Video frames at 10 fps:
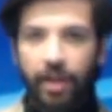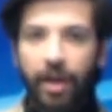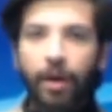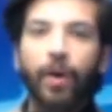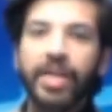
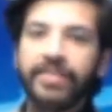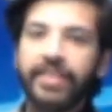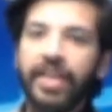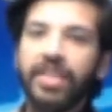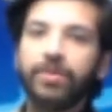
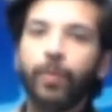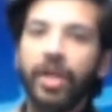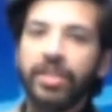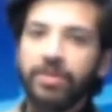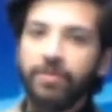OIC has
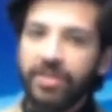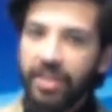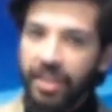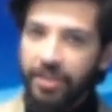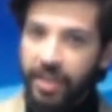welcomed
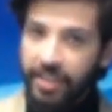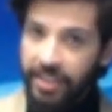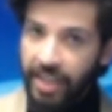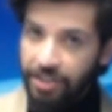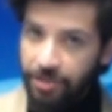the
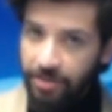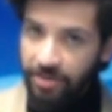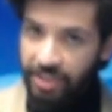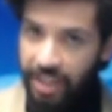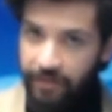United
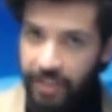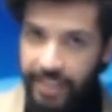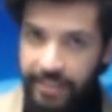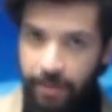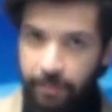Nations General
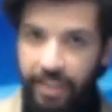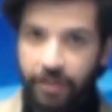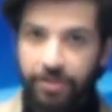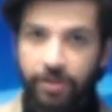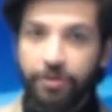Assembly
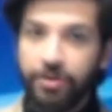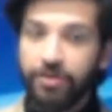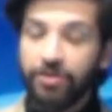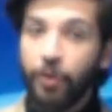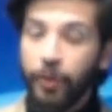resolution
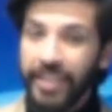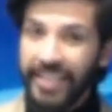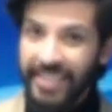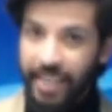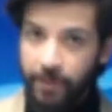strongly
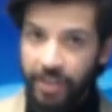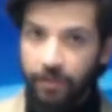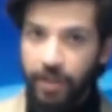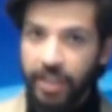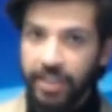
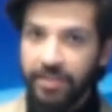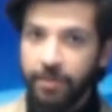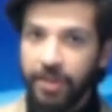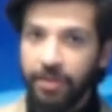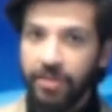condemning rights
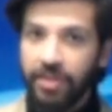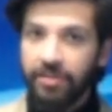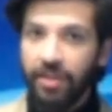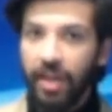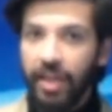
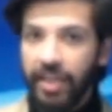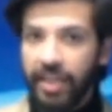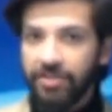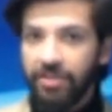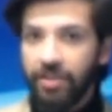abuses
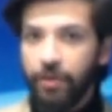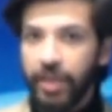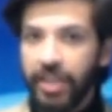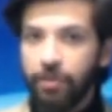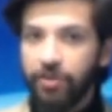against
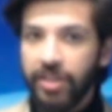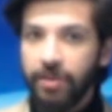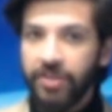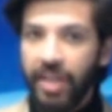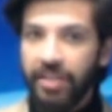Rohingya
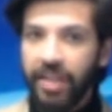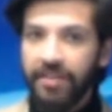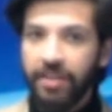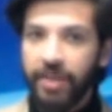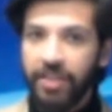Muslims and
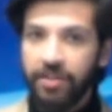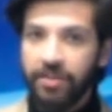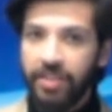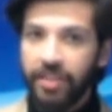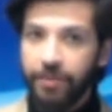other
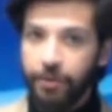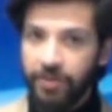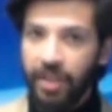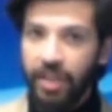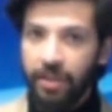minority
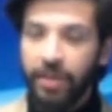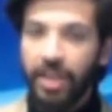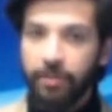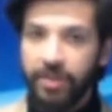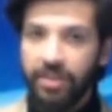groups in
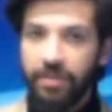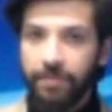Myanmar.